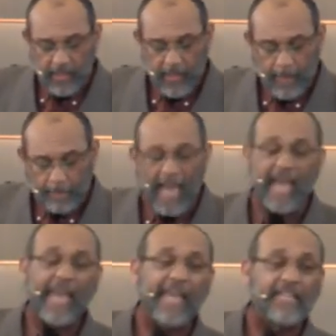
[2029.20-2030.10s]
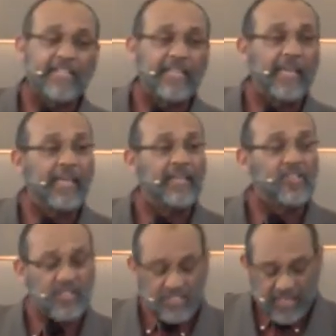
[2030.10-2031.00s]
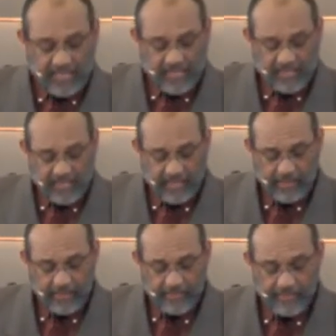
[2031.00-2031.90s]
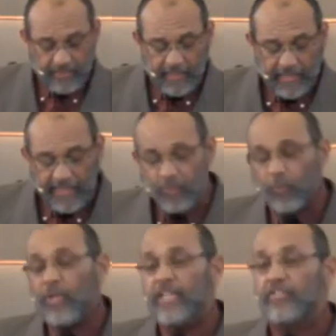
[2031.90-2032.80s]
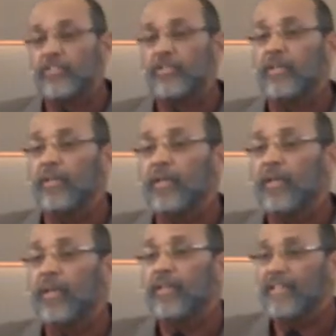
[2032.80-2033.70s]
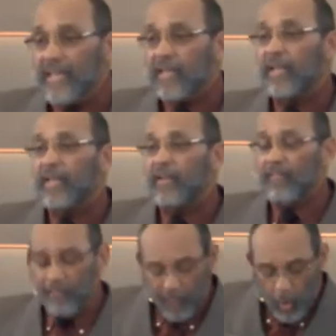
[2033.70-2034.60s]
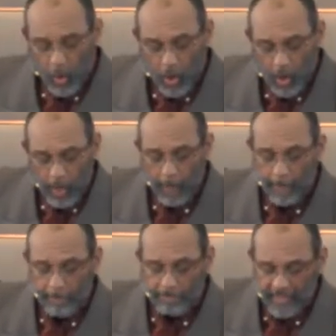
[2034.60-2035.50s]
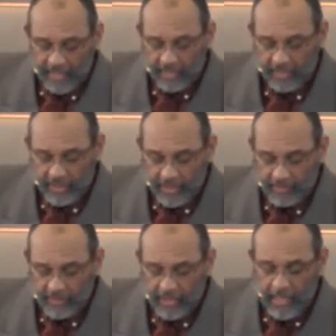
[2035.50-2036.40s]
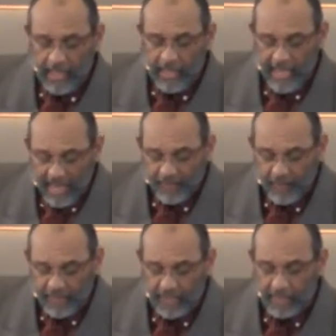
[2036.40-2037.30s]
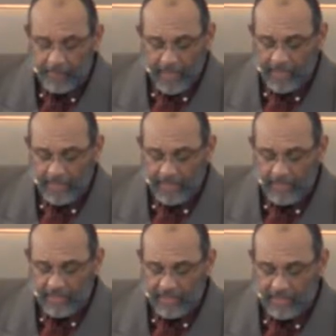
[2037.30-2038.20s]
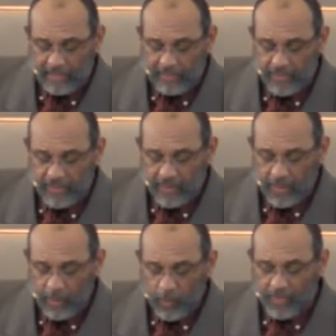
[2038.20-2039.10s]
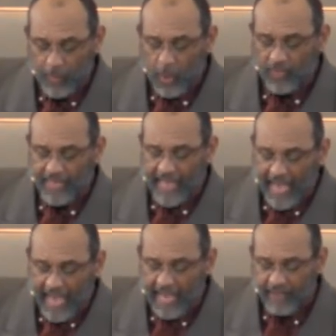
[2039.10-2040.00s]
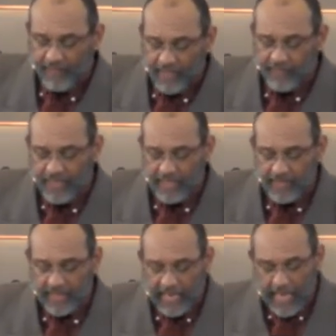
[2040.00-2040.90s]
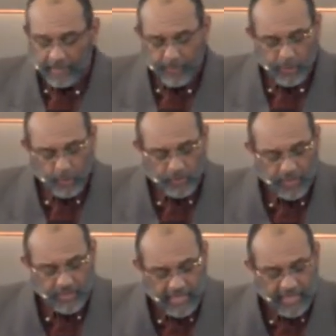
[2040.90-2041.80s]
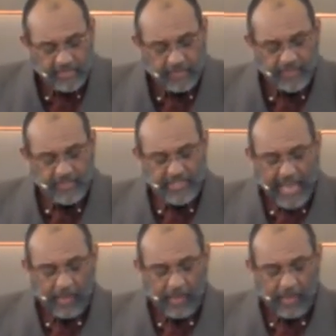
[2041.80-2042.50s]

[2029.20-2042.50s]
By 1860, it had reached nearly 4 million African American slaves, with more than half living in the cotton producing states of the South.